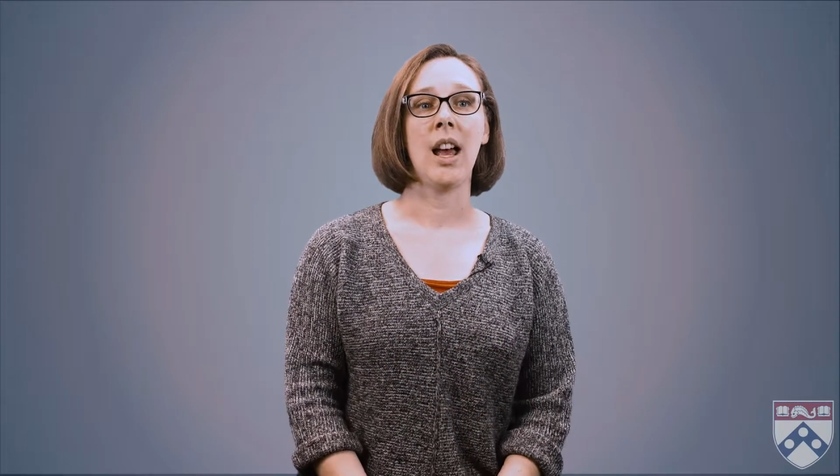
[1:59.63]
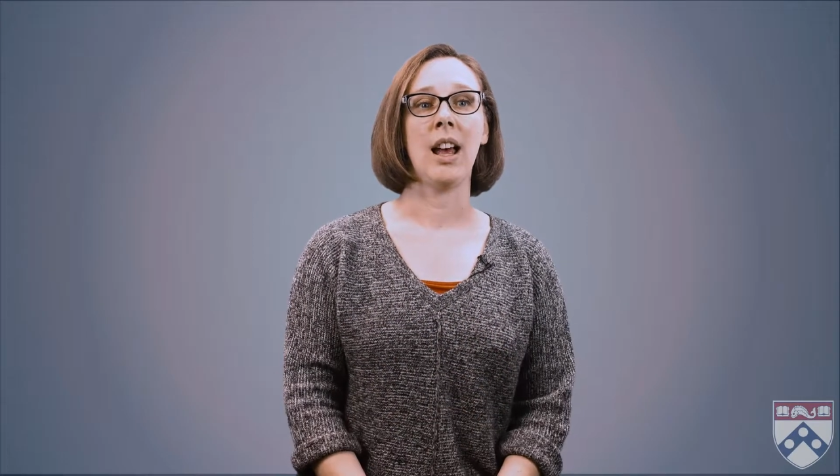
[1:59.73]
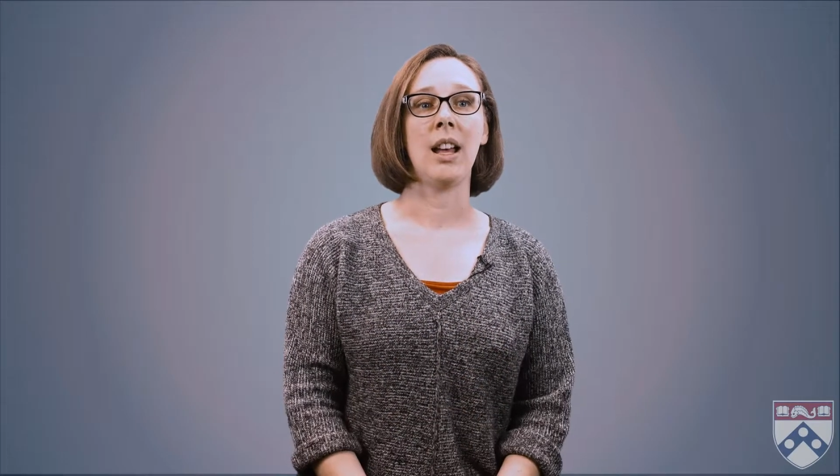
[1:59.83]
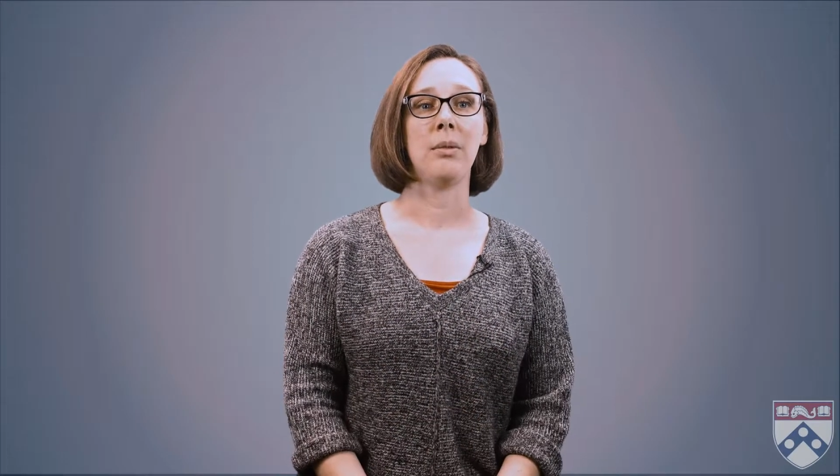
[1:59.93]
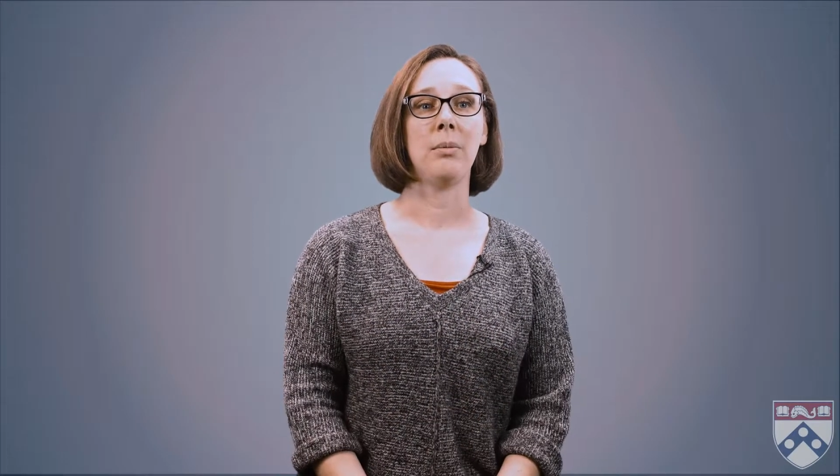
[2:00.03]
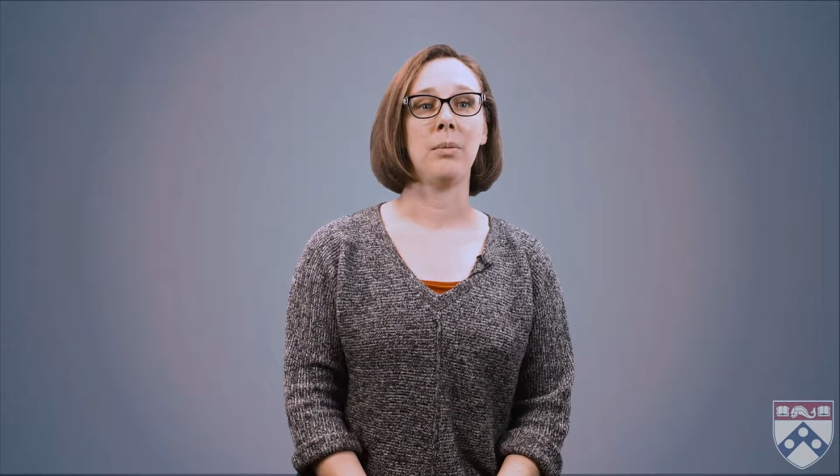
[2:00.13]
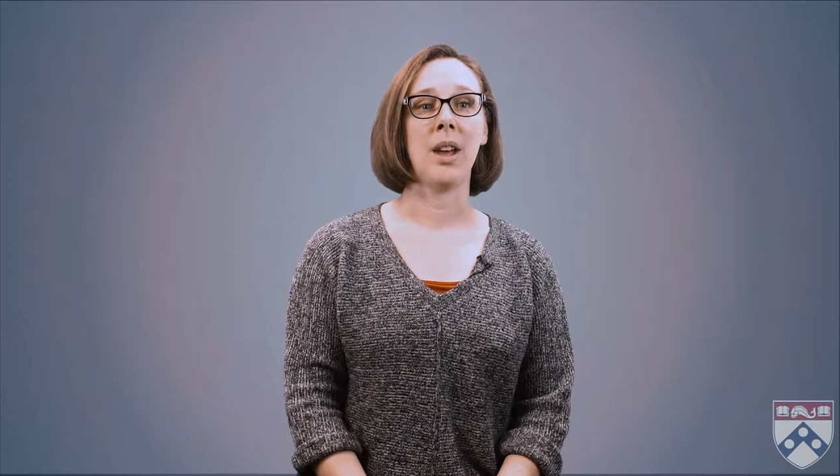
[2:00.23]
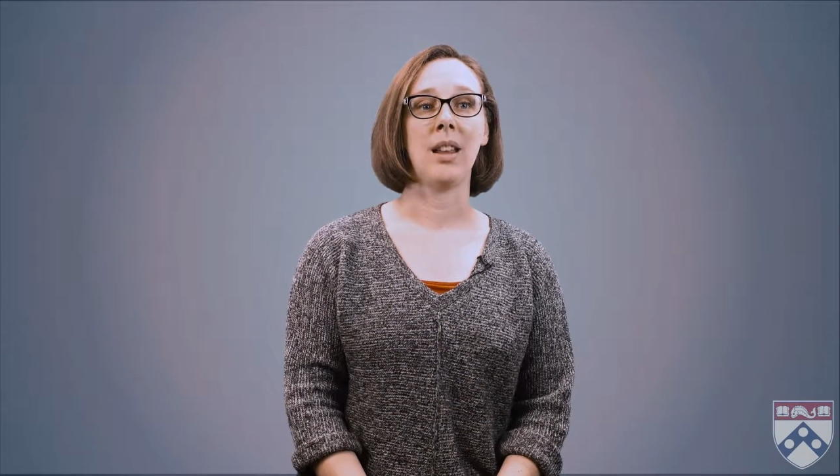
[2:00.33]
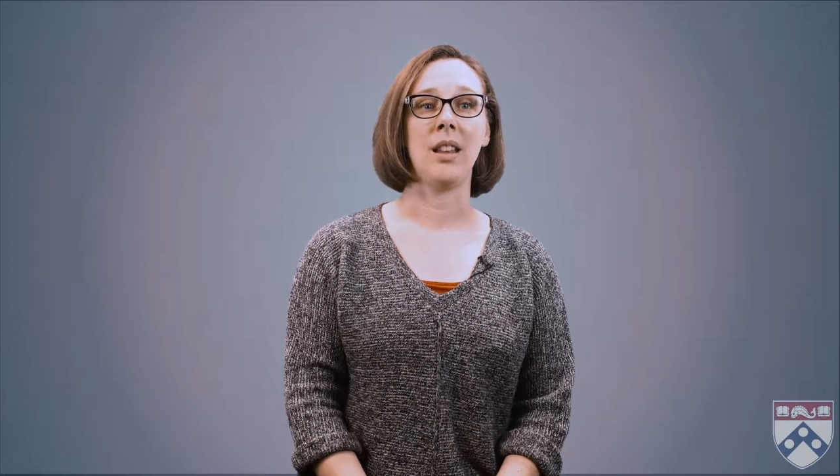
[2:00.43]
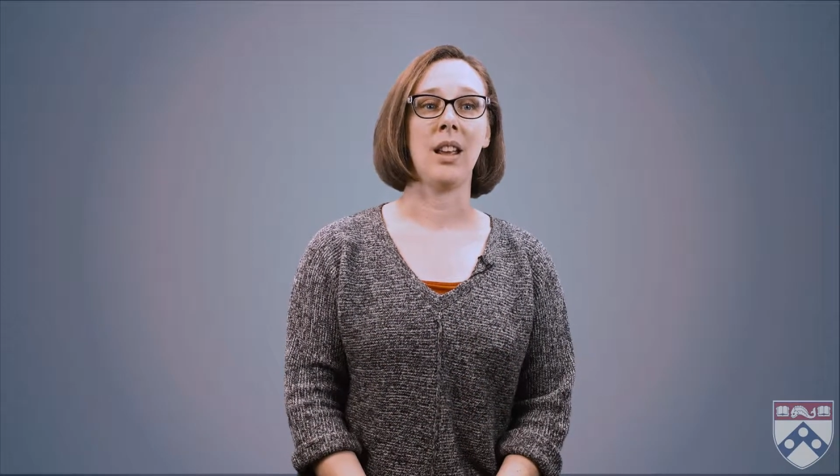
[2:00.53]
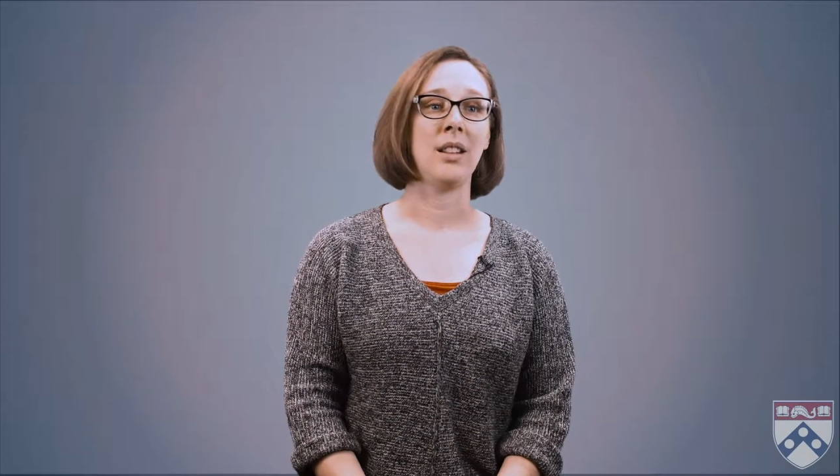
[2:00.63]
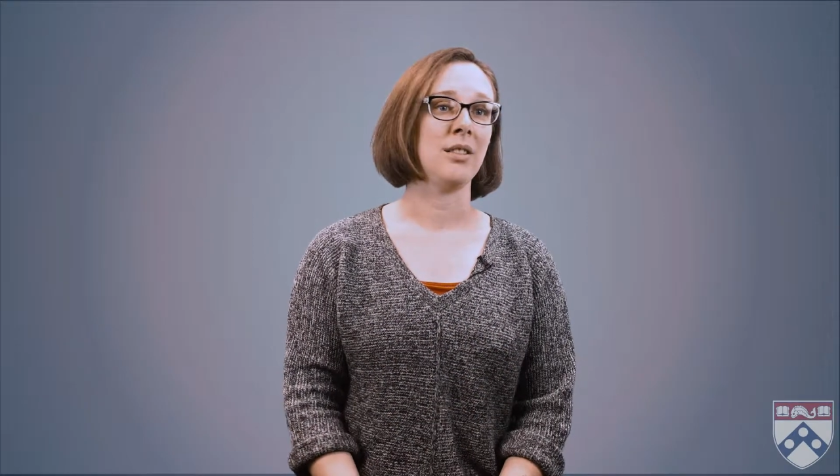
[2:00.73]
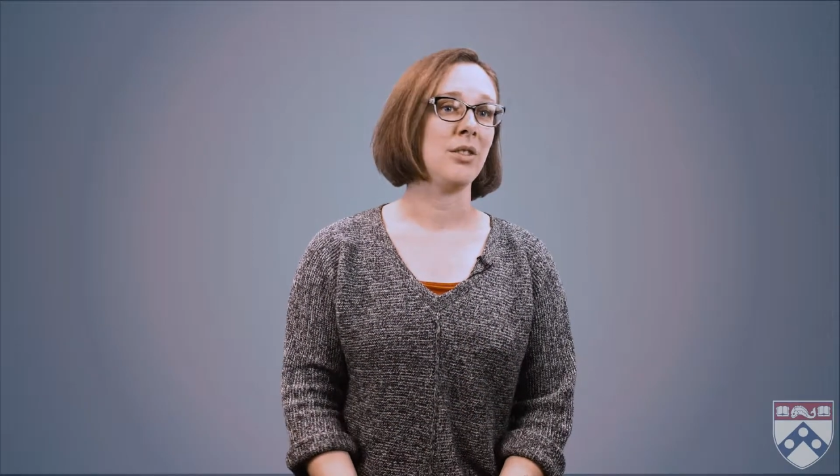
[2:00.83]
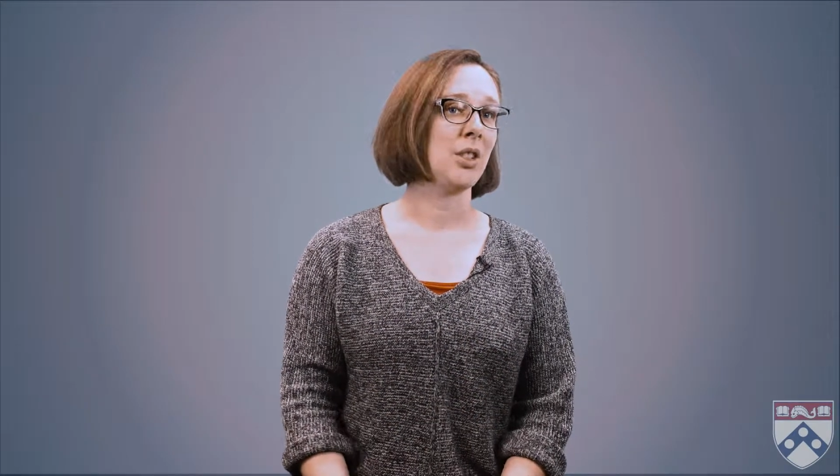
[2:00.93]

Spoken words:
and then